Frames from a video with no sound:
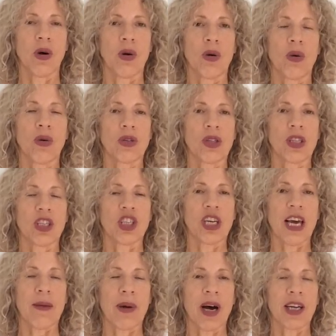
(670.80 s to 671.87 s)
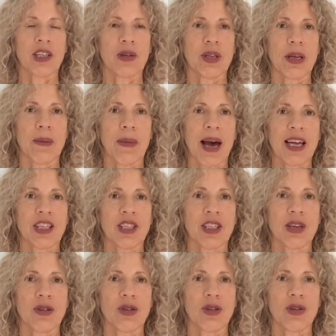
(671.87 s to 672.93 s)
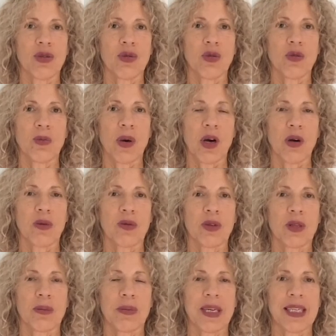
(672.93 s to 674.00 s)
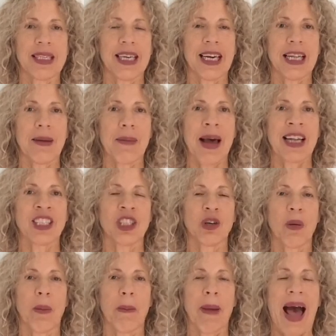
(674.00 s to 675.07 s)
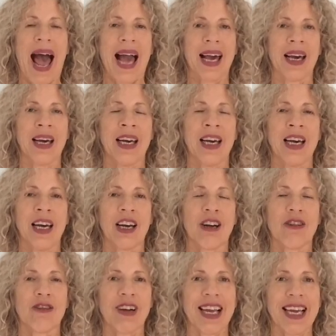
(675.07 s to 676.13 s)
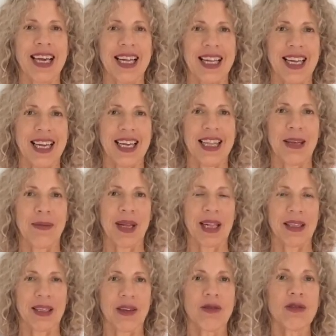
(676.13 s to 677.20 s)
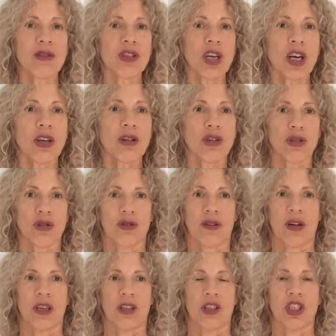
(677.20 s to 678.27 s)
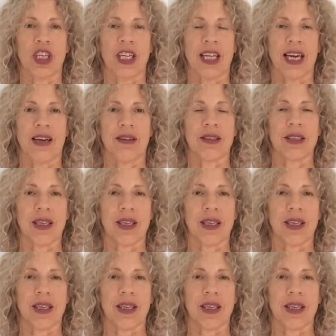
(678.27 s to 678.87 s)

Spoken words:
or to the chair behind you, and imagine those 2 bones meeting, and imagine your back crinkling in the middle. Don't jut your chin out,